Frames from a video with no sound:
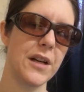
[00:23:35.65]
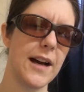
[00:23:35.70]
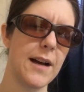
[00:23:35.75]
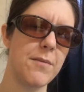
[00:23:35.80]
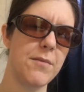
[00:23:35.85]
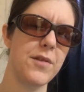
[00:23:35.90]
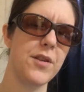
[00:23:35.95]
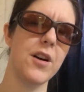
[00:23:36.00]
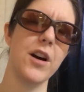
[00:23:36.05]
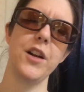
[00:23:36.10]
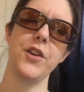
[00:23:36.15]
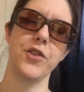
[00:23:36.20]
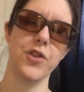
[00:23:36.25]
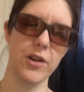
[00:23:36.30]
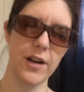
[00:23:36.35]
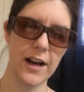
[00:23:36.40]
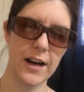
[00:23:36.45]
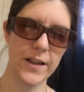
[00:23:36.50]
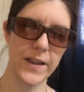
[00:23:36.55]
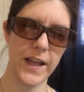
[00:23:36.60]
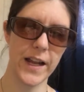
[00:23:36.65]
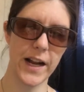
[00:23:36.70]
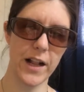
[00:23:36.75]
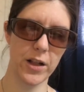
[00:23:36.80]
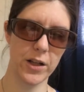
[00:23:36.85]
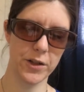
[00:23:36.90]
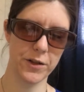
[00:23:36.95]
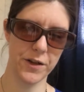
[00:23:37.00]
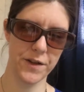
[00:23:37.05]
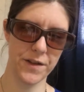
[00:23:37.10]
I'm not sure how that
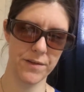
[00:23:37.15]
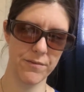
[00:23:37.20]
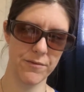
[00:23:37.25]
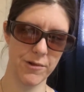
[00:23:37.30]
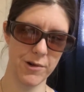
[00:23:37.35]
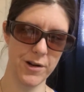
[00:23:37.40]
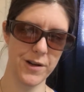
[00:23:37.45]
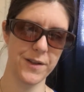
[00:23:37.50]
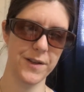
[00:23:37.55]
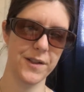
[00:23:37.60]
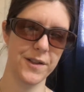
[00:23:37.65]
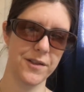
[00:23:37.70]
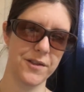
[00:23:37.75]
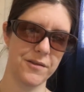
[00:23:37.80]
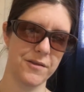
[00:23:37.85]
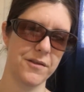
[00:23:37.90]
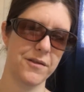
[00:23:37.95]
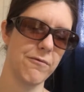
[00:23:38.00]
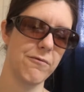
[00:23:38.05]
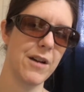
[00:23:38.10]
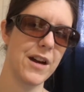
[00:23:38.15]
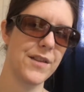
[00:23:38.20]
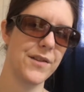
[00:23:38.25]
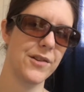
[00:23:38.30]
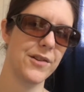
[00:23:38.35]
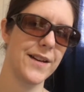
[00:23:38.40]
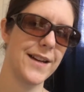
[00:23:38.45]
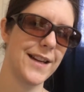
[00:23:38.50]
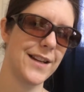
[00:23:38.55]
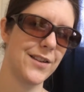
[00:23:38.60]
algorithm works,
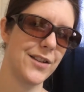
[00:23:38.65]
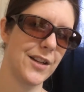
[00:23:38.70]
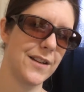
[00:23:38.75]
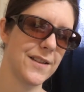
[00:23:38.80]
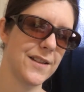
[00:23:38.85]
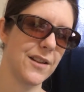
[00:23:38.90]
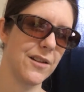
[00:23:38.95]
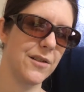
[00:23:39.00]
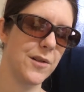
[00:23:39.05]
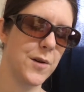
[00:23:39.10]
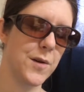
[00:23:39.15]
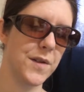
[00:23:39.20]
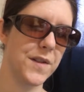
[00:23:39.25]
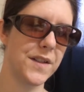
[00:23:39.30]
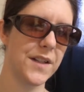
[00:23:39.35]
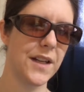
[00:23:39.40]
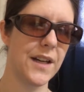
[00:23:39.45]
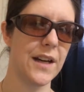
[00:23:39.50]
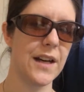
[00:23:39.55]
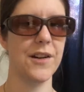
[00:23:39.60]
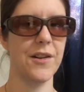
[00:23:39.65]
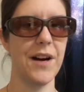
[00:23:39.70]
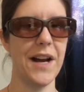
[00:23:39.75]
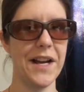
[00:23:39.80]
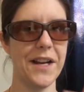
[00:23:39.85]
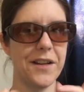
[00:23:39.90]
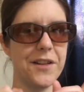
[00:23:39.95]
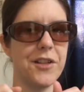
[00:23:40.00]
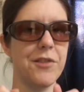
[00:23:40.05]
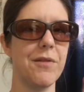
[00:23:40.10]
whether it just goes,
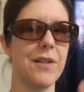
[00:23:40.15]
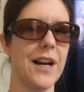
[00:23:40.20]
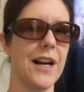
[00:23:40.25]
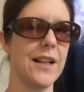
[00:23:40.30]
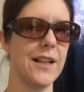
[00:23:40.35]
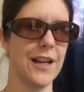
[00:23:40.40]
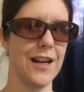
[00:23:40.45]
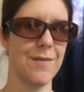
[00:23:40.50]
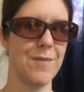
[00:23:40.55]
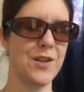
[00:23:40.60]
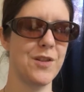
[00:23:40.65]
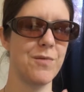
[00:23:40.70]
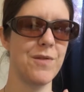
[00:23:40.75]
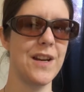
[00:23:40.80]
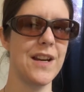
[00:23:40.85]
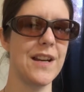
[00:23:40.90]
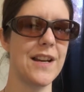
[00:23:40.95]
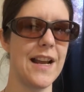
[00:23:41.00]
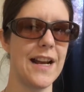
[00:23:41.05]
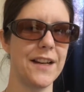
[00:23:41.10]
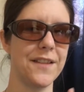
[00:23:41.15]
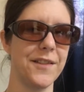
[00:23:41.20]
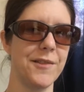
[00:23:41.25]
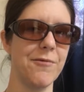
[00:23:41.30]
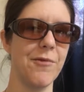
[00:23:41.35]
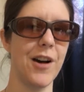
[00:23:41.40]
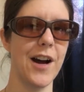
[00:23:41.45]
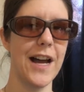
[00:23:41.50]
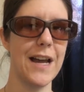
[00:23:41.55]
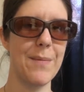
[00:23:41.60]
I can do a color between X
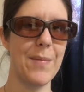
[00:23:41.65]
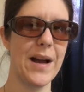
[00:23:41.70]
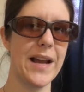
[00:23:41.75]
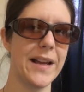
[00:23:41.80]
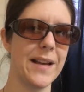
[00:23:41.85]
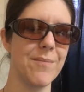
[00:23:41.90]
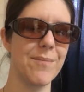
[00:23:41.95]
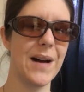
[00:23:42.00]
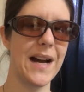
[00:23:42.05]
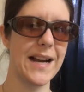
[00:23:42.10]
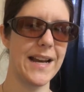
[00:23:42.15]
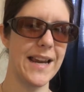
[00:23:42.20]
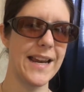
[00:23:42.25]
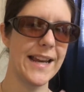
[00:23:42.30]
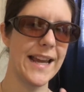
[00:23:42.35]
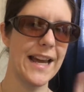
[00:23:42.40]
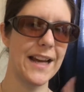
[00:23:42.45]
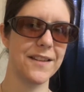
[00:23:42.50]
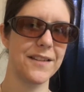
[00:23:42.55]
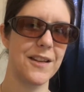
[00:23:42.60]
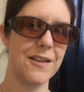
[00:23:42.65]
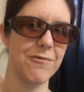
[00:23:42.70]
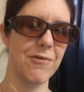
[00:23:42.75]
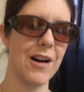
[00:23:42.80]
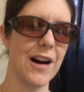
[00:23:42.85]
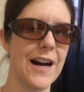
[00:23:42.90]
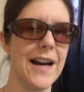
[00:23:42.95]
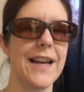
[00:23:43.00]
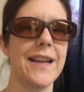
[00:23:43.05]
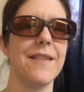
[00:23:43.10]
and Y by combining X and
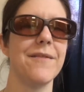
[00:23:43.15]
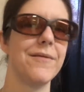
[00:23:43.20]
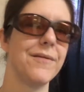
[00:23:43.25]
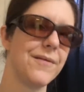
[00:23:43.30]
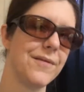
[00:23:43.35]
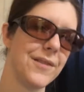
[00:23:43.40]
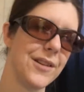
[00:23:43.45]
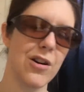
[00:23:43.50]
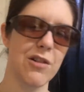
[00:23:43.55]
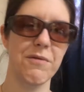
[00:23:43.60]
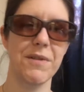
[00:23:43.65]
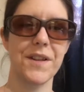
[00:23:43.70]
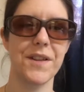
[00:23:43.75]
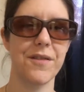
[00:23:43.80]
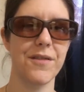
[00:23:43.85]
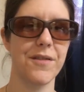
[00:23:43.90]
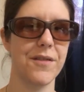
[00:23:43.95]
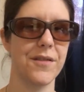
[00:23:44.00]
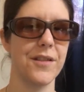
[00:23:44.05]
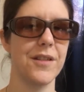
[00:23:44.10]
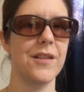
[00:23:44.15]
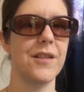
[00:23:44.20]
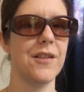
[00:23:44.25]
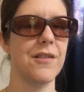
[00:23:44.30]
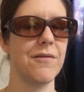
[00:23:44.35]
Y, or whether,